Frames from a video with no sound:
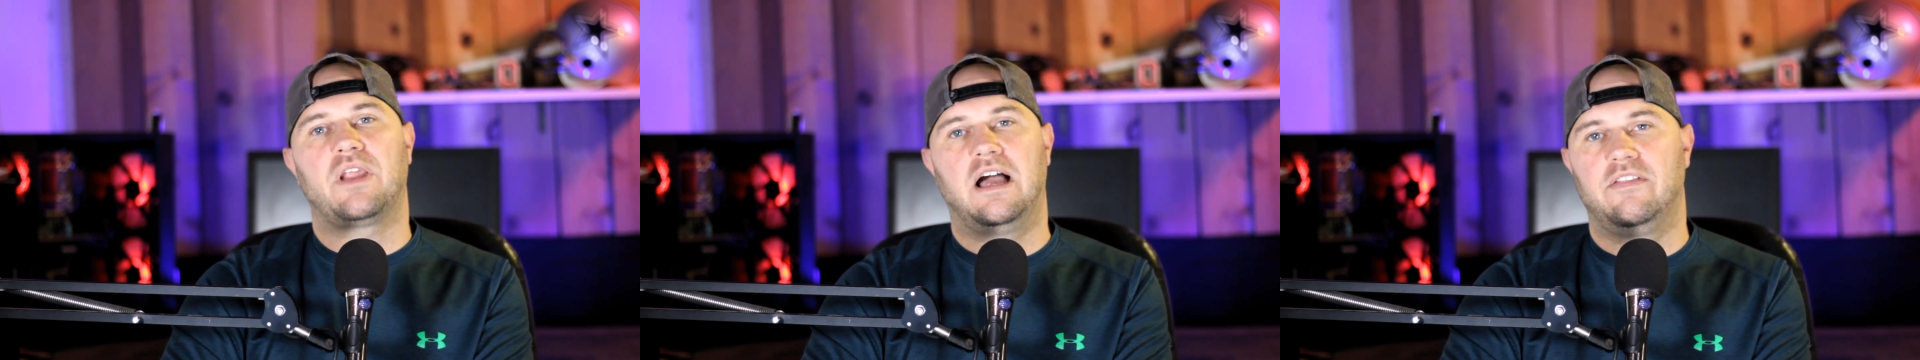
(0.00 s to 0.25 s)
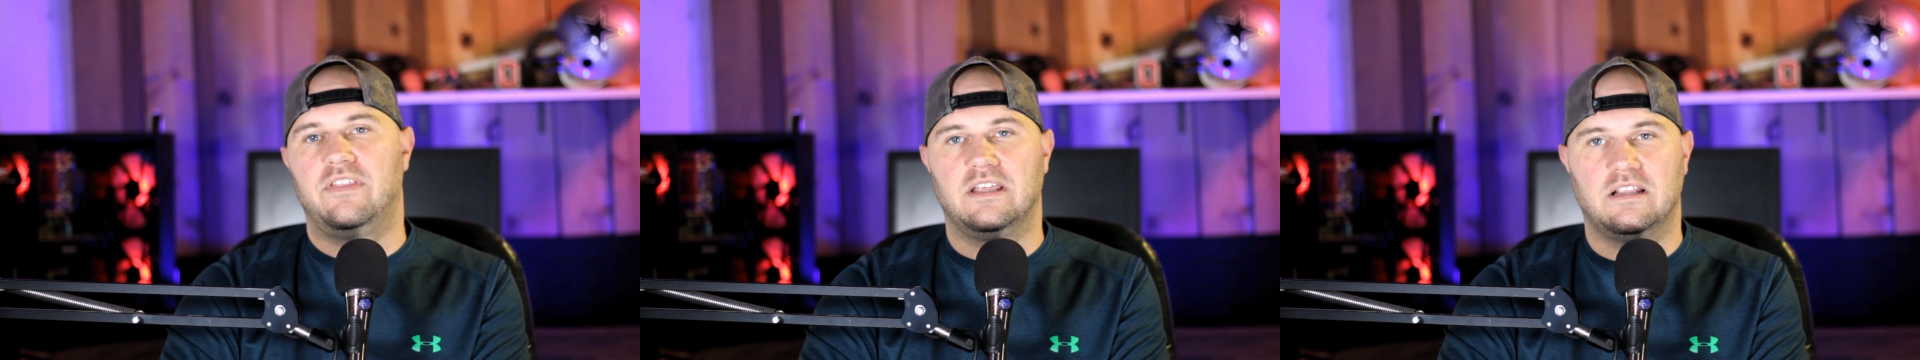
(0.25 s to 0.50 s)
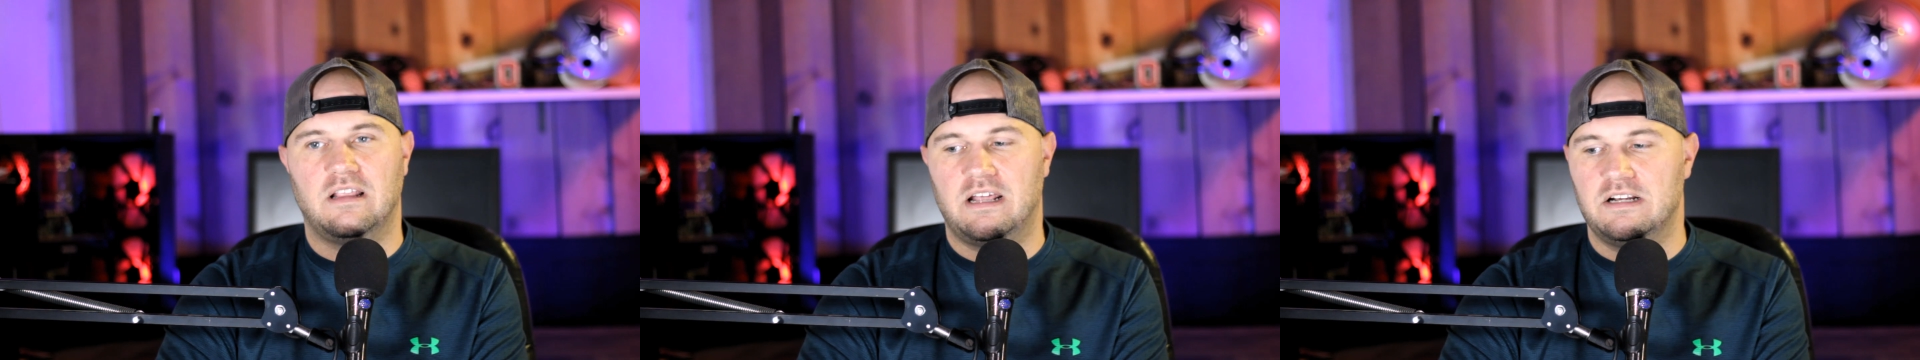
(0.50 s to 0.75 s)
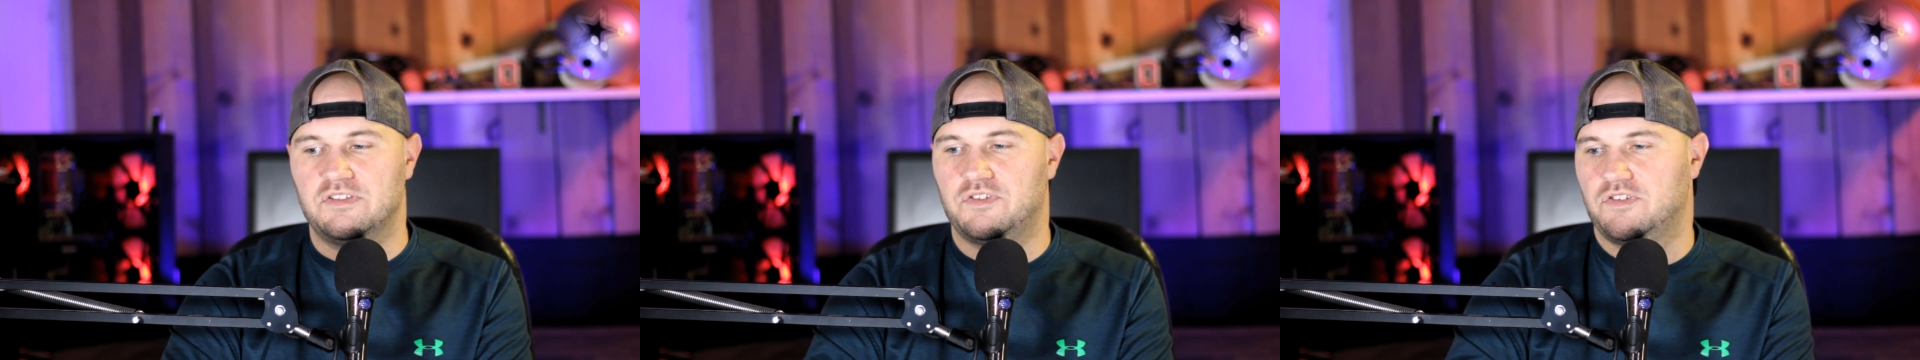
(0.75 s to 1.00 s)
I think
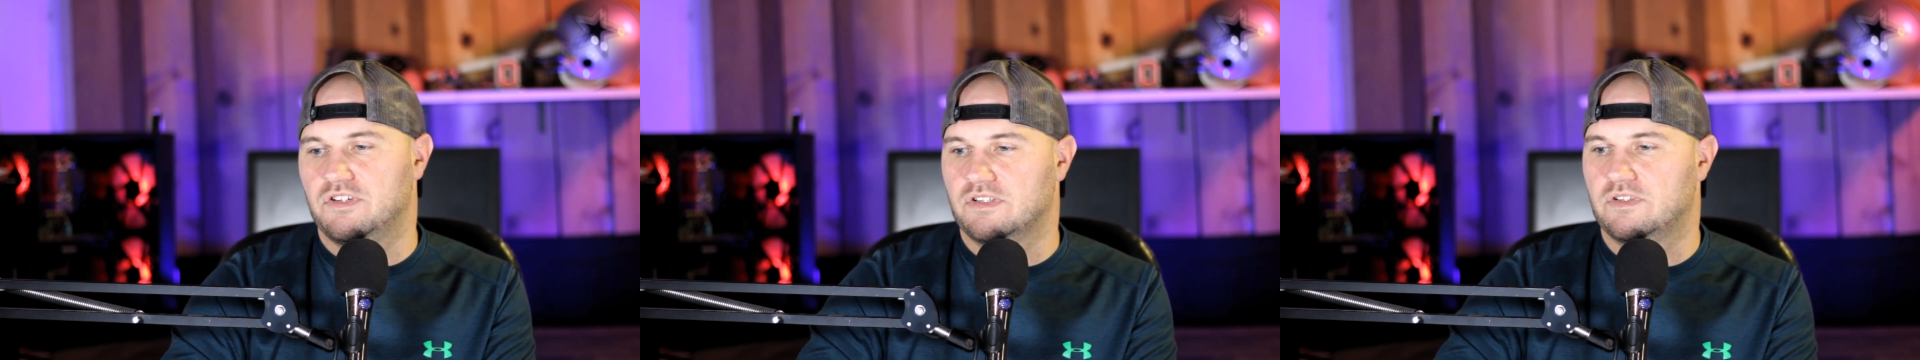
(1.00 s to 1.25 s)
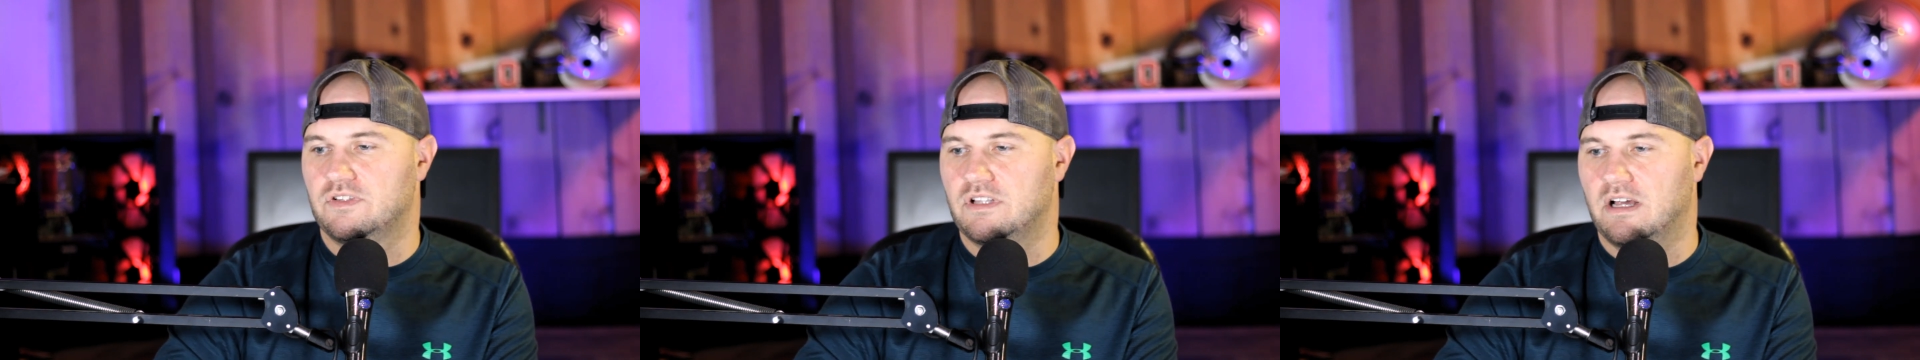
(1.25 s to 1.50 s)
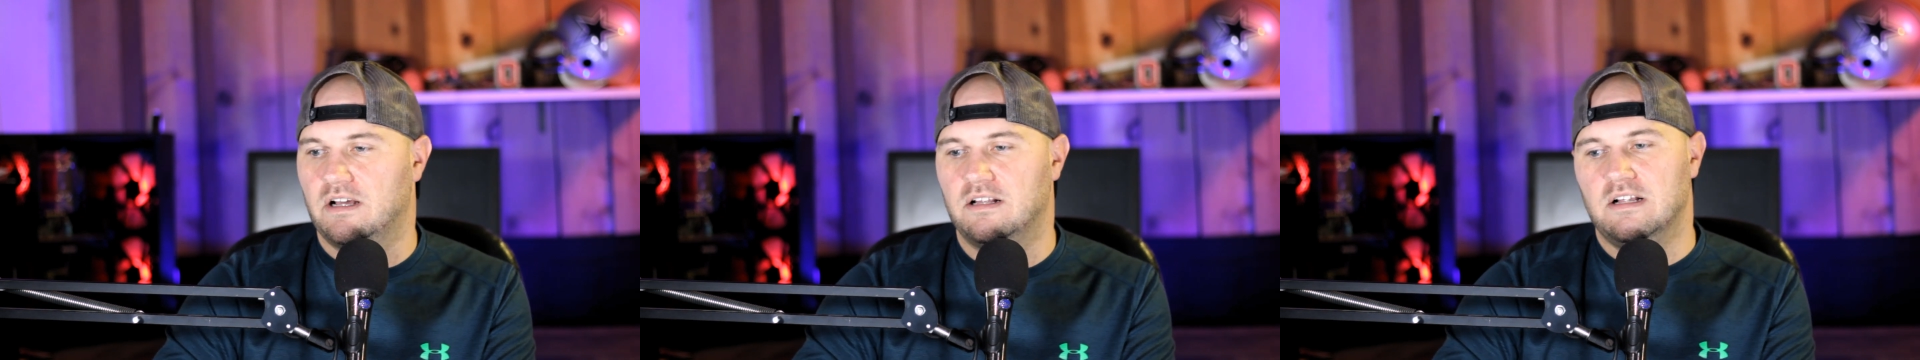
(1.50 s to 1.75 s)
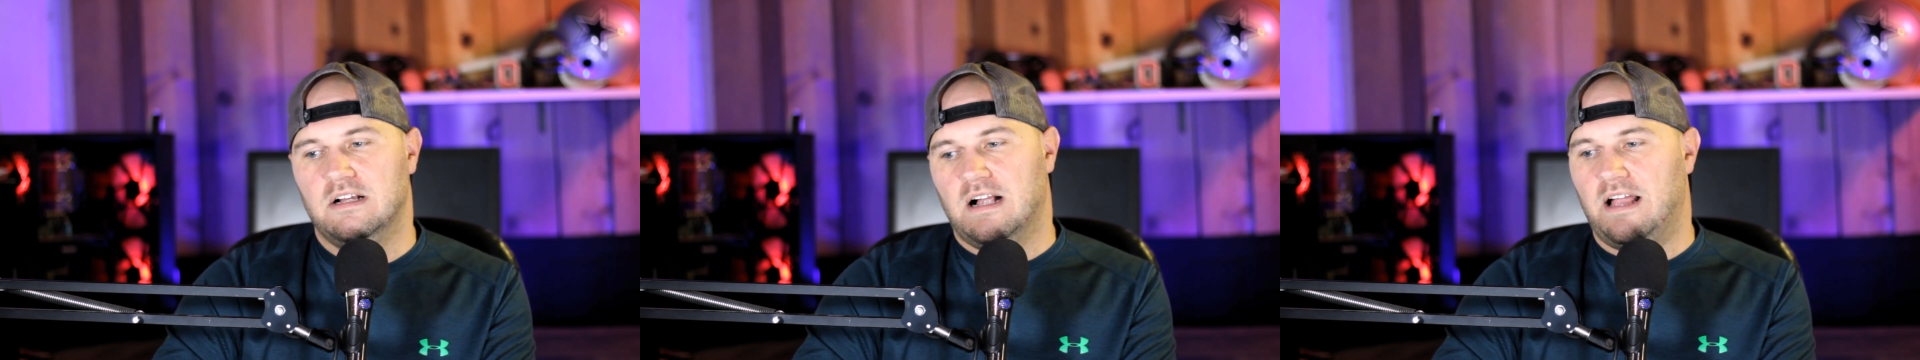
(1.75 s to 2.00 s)
that it's just I
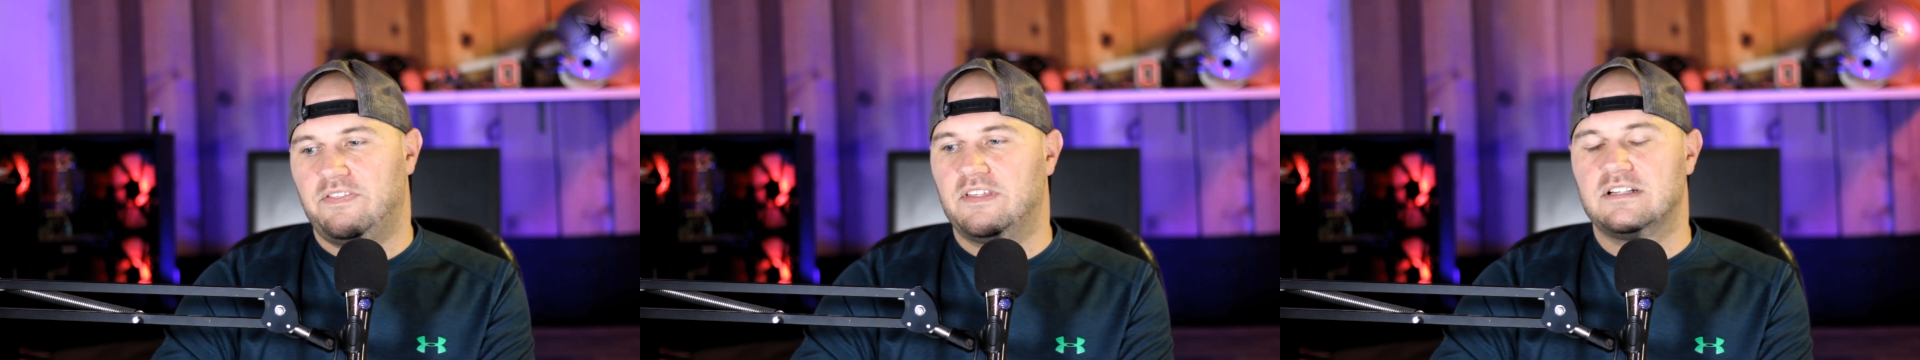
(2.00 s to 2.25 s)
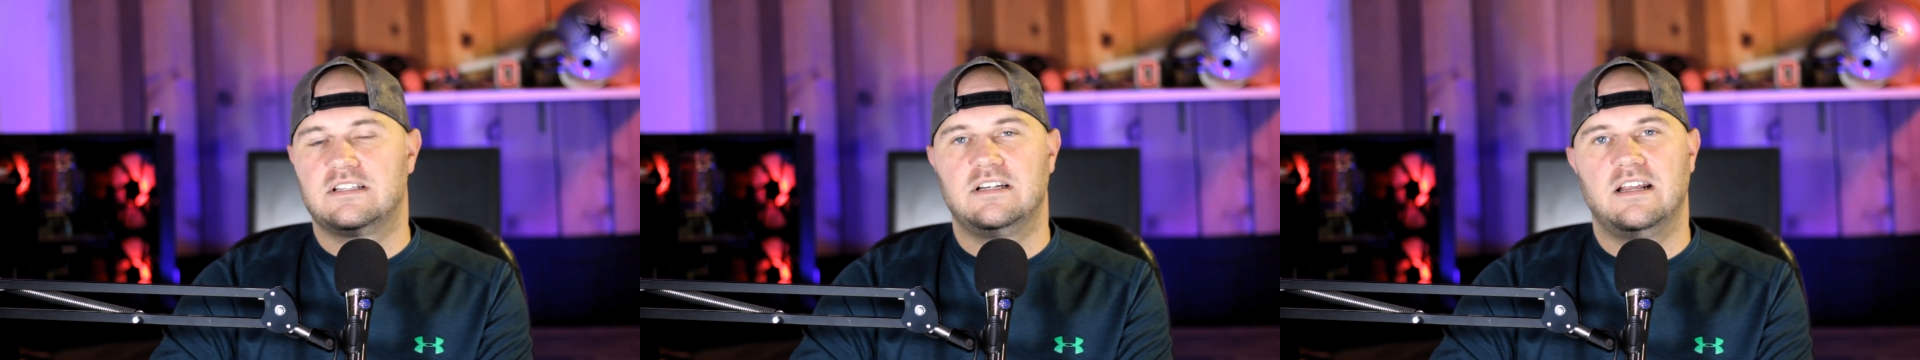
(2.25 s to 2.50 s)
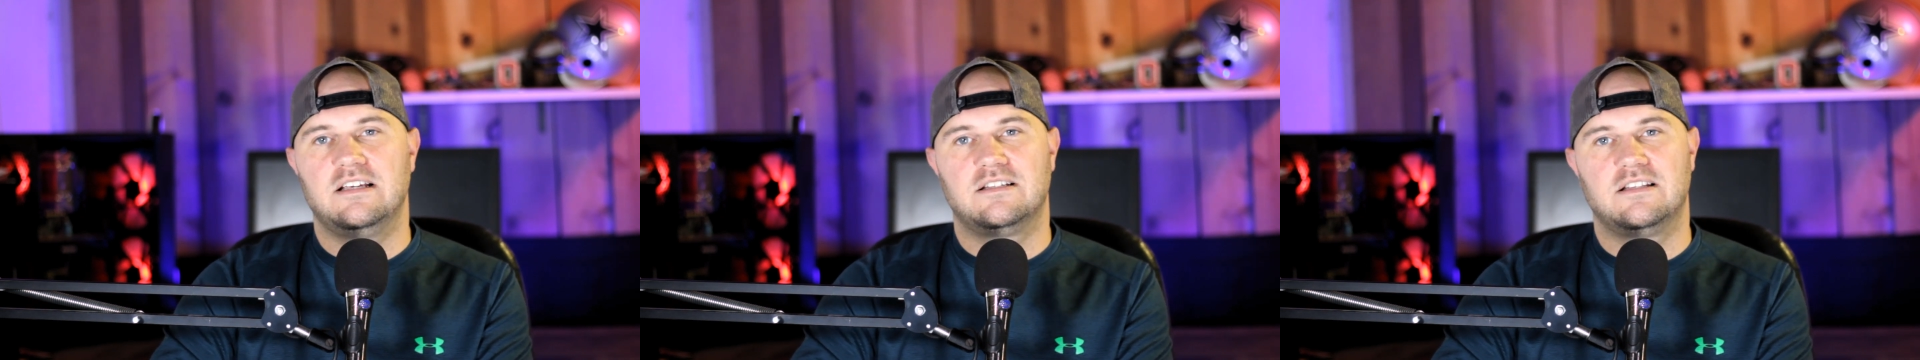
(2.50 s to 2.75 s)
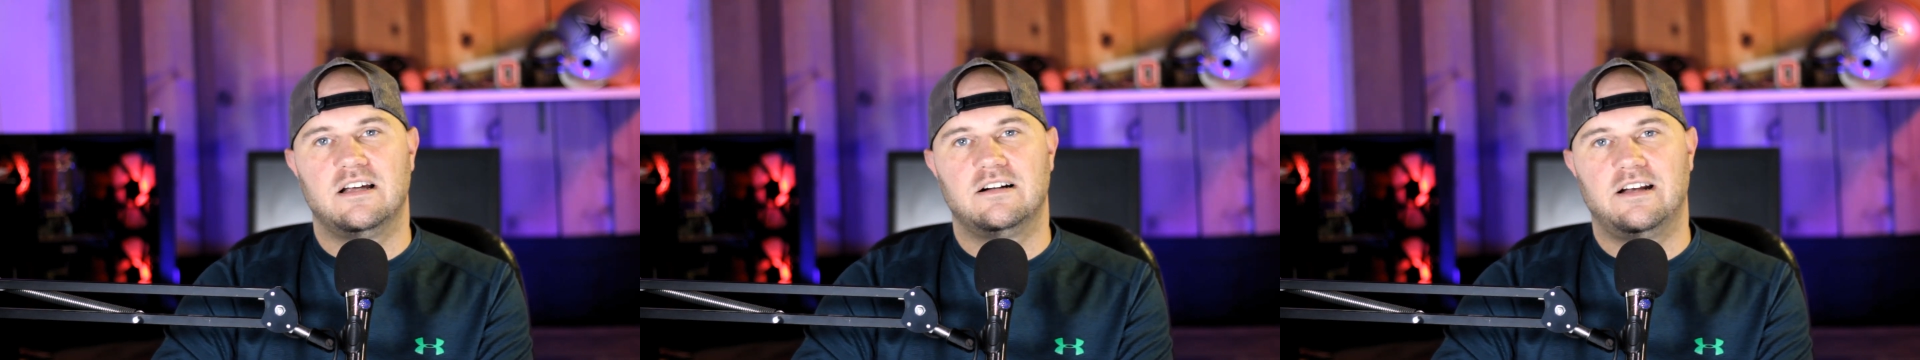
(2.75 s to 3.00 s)
think
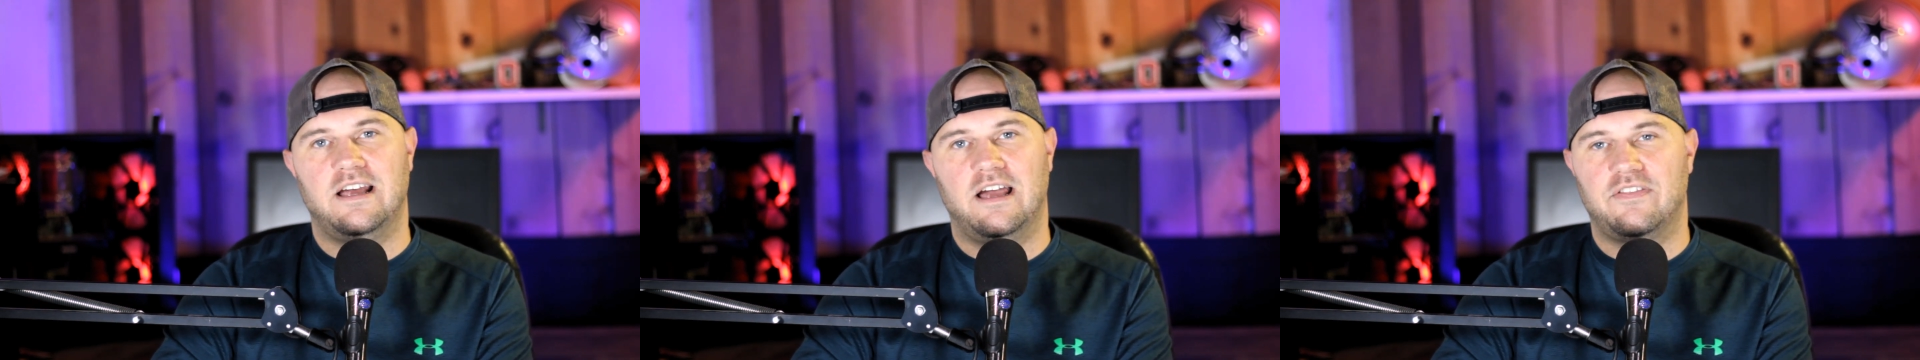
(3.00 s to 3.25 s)
today's their day.